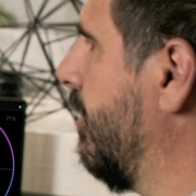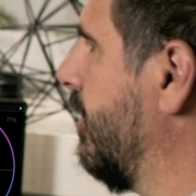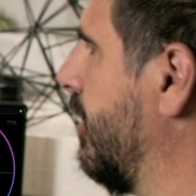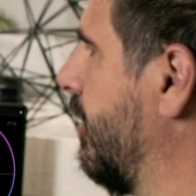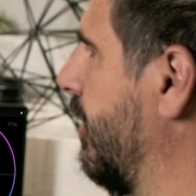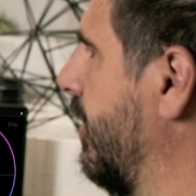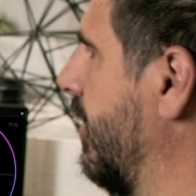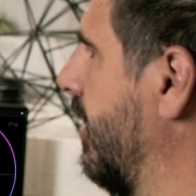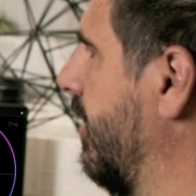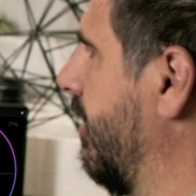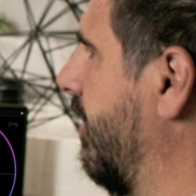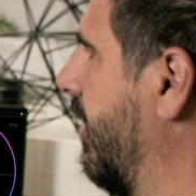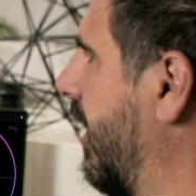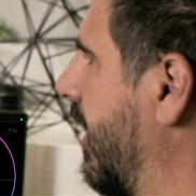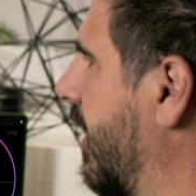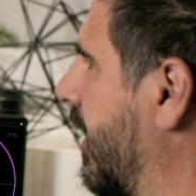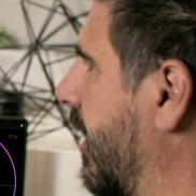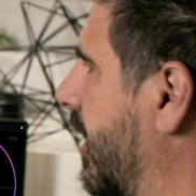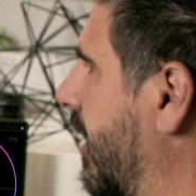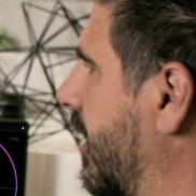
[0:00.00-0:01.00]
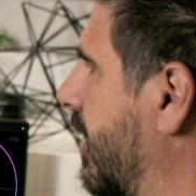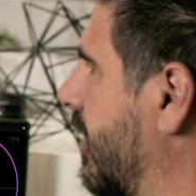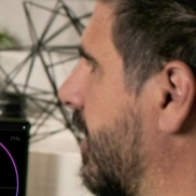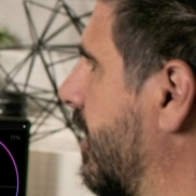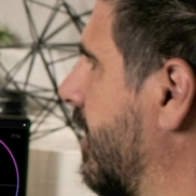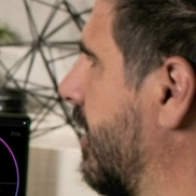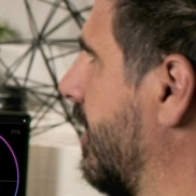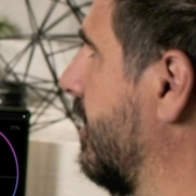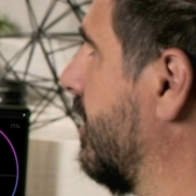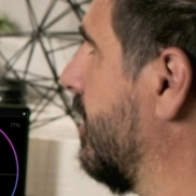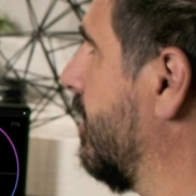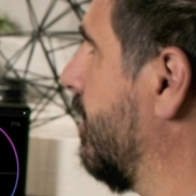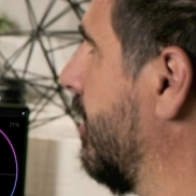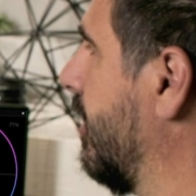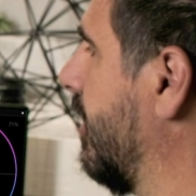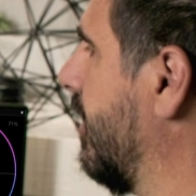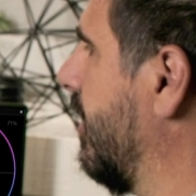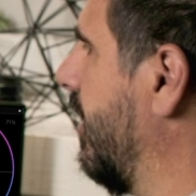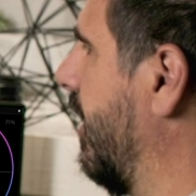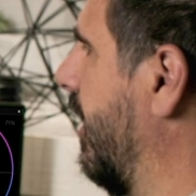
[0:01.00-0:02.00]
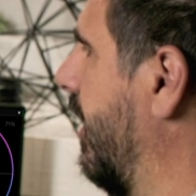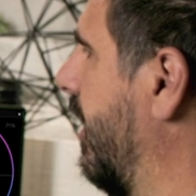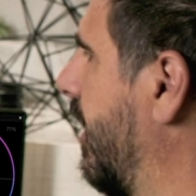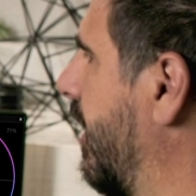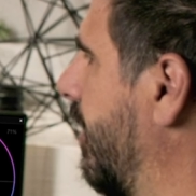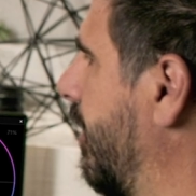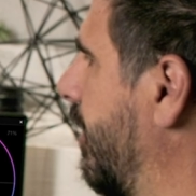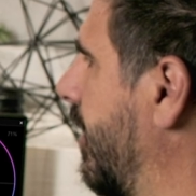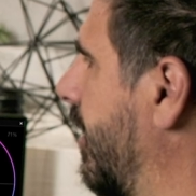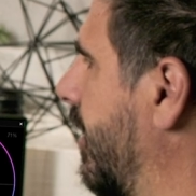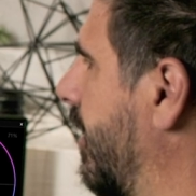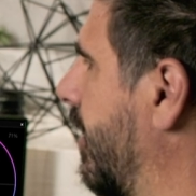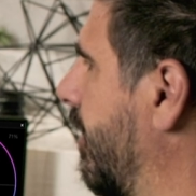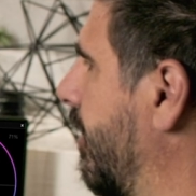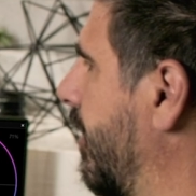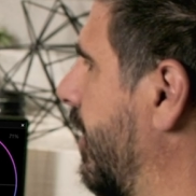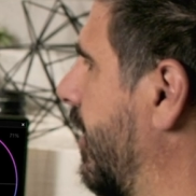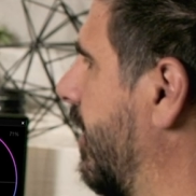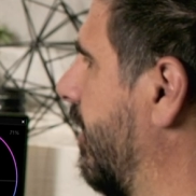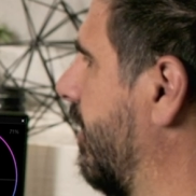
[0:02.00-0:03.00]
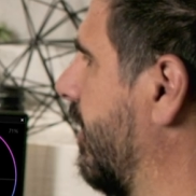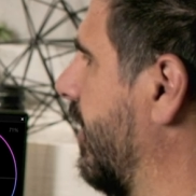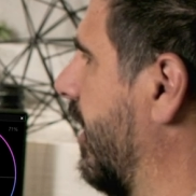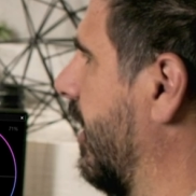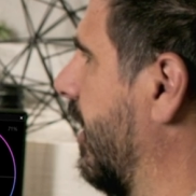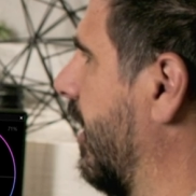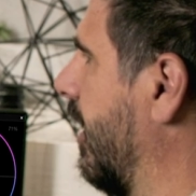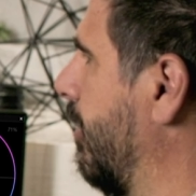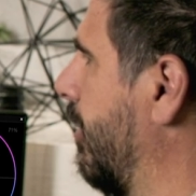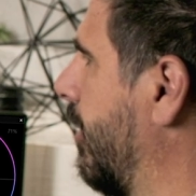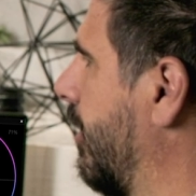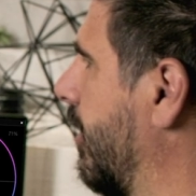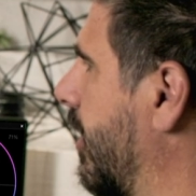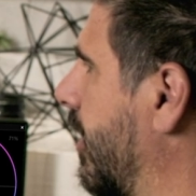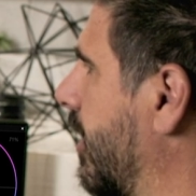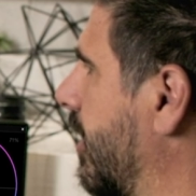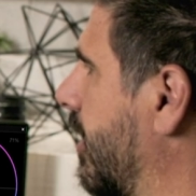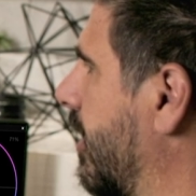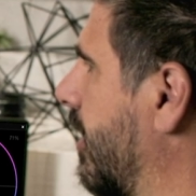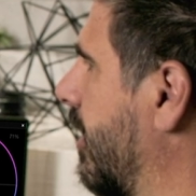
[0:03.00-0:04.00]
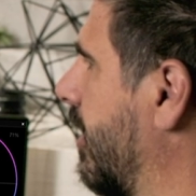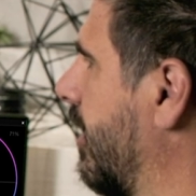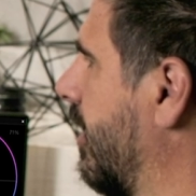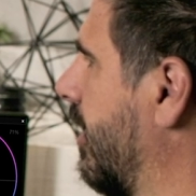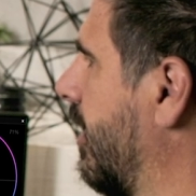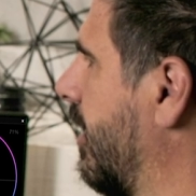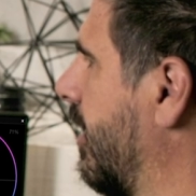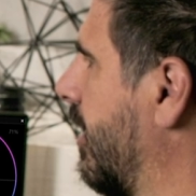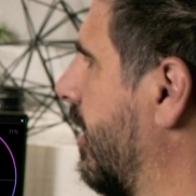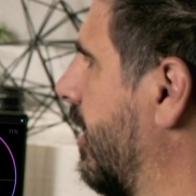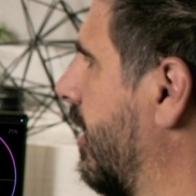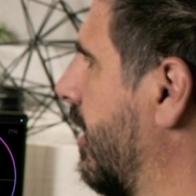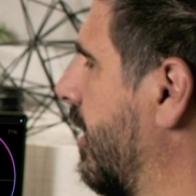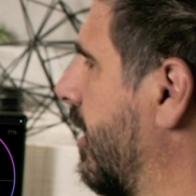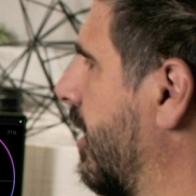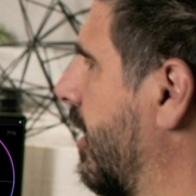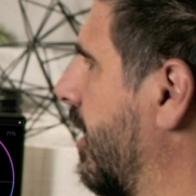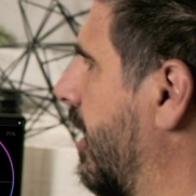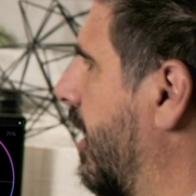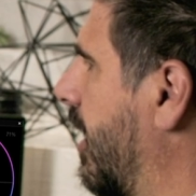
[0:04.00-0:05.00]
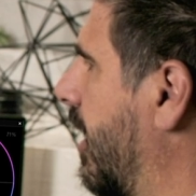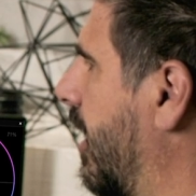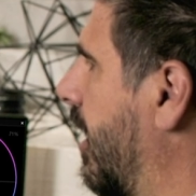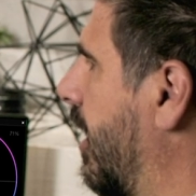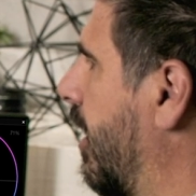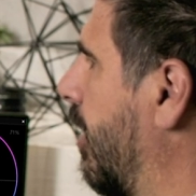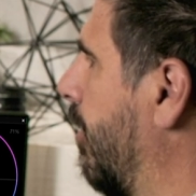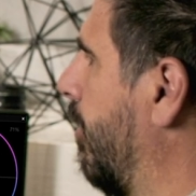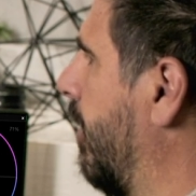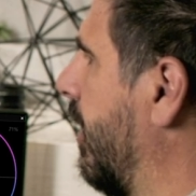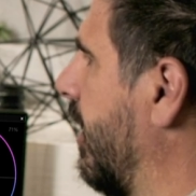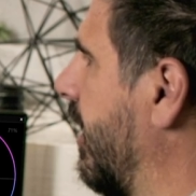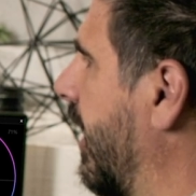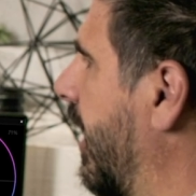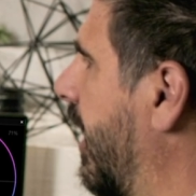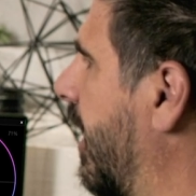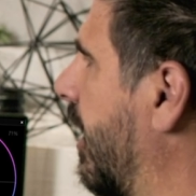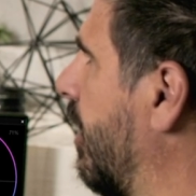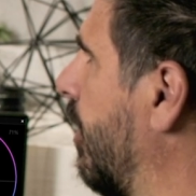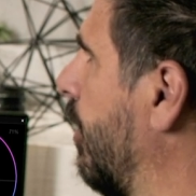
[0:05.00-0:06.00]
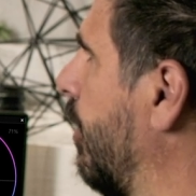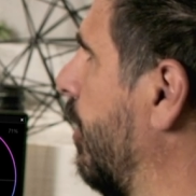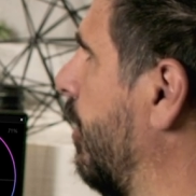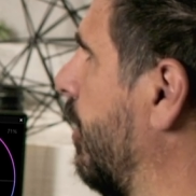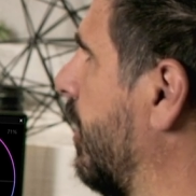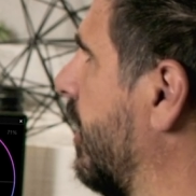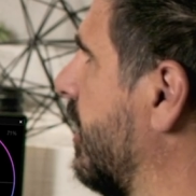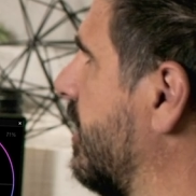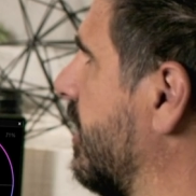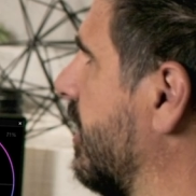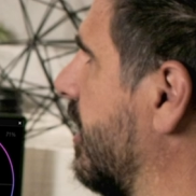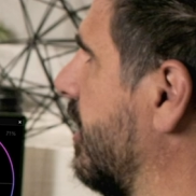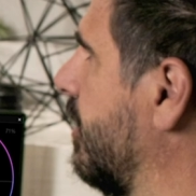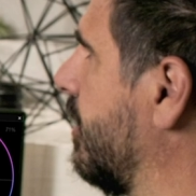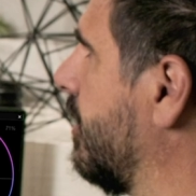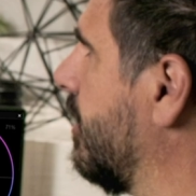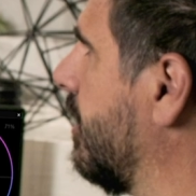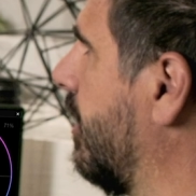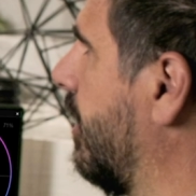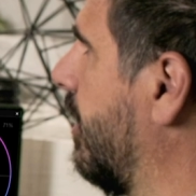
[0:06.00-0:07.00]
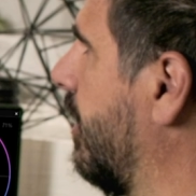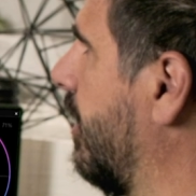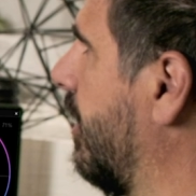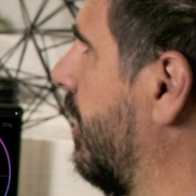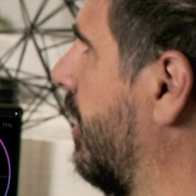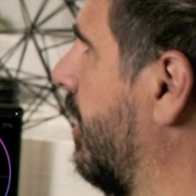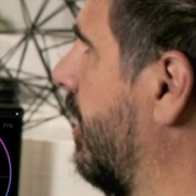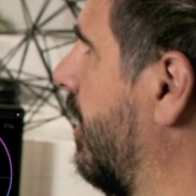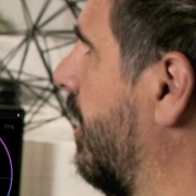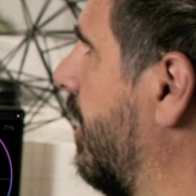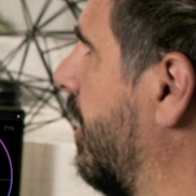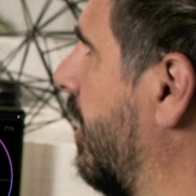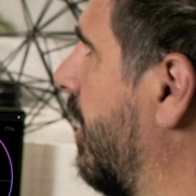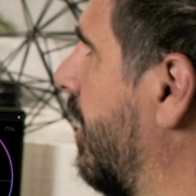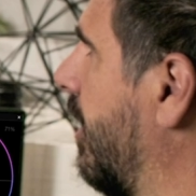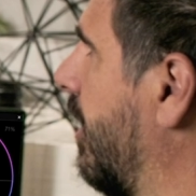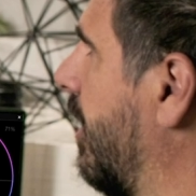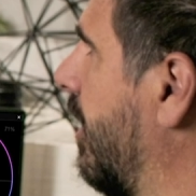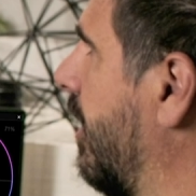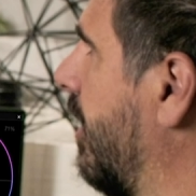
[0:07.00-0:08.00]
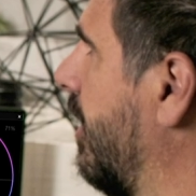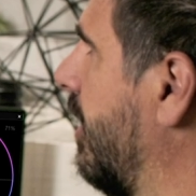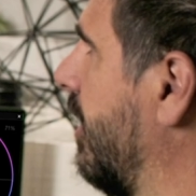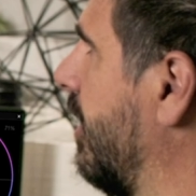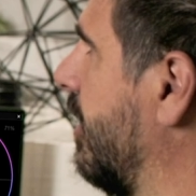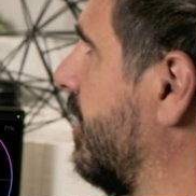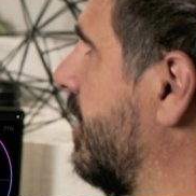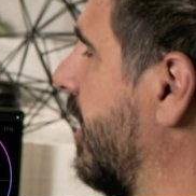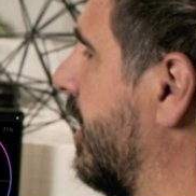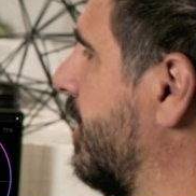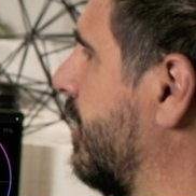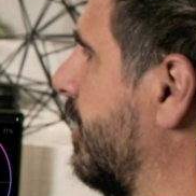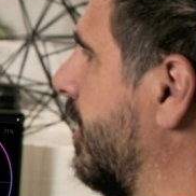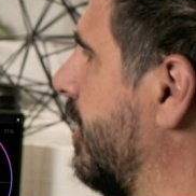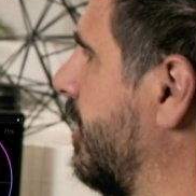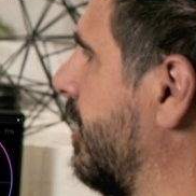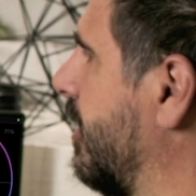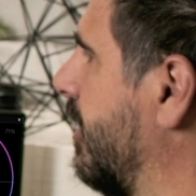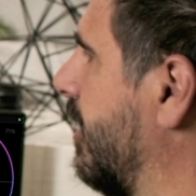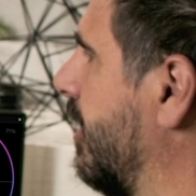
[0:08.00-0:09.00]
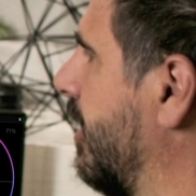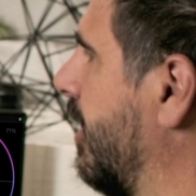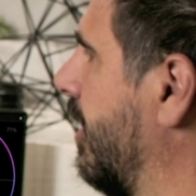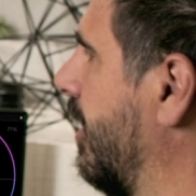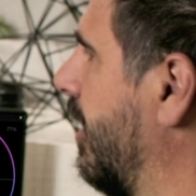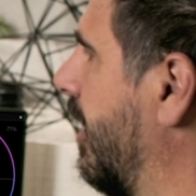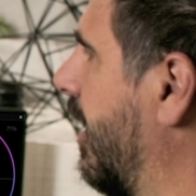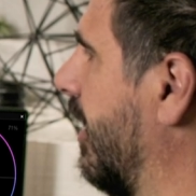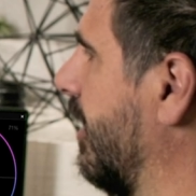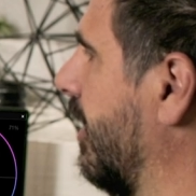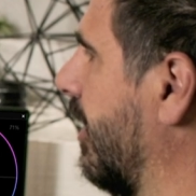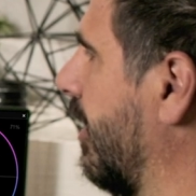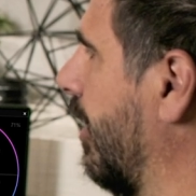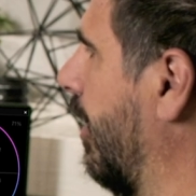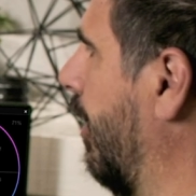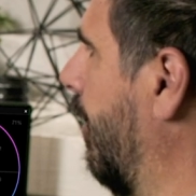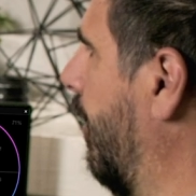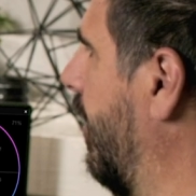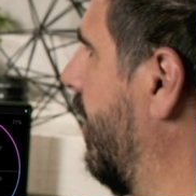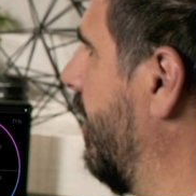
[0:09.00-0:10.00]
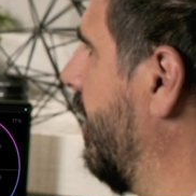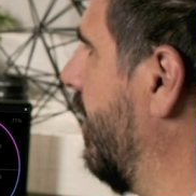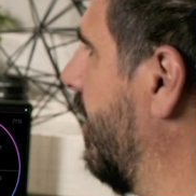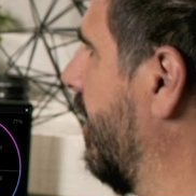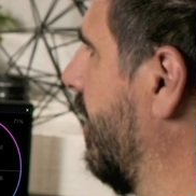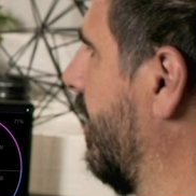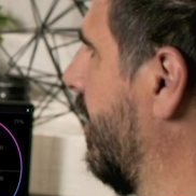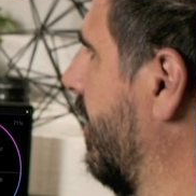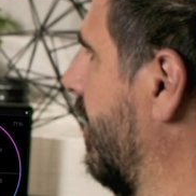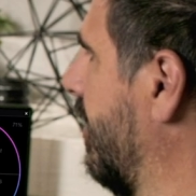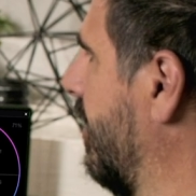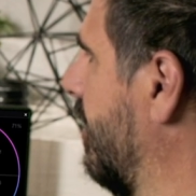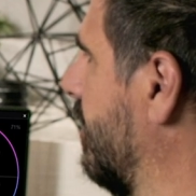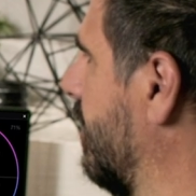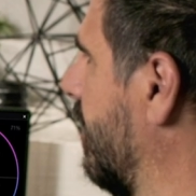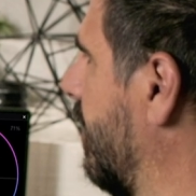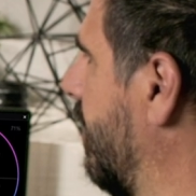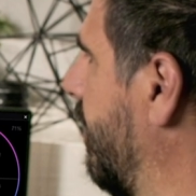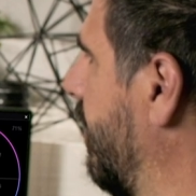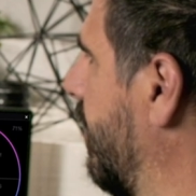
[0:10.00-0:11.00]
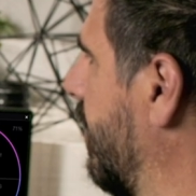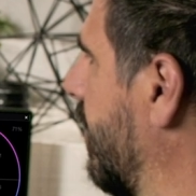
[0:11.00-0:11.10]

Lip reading: Did we leave that on and split? Yeah, we did. We left highlight mode on. But yeah, you get to control your saturation on the low end. So if you